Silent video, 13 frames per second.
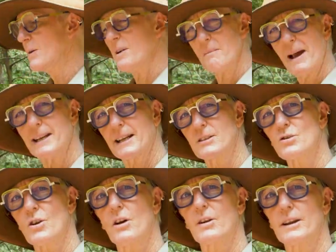We're mainly
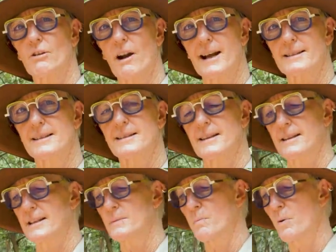controlling grasses
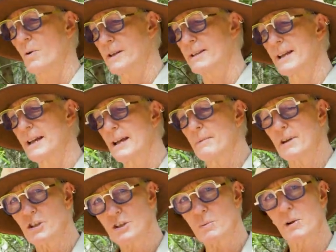at this point,
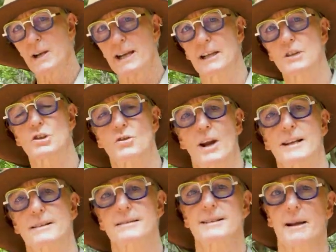but I just want to
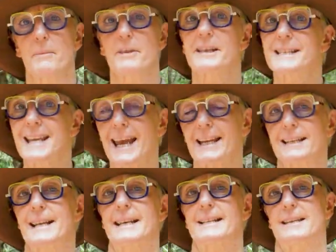illustrate some of the
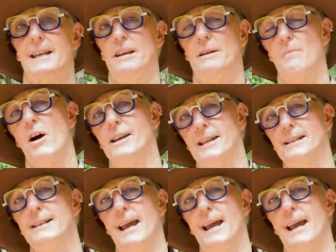techniques that you might need to